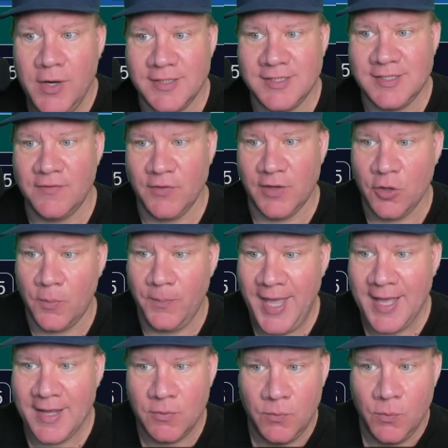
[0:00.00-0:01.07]
Instead, when I go
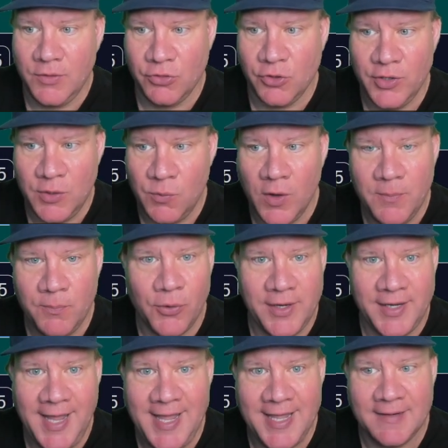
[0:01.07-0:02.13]
back,
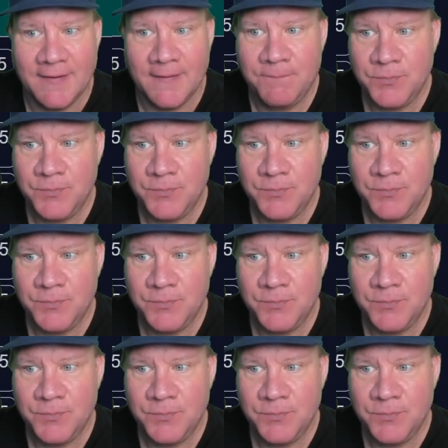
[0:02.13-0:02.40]
131.8.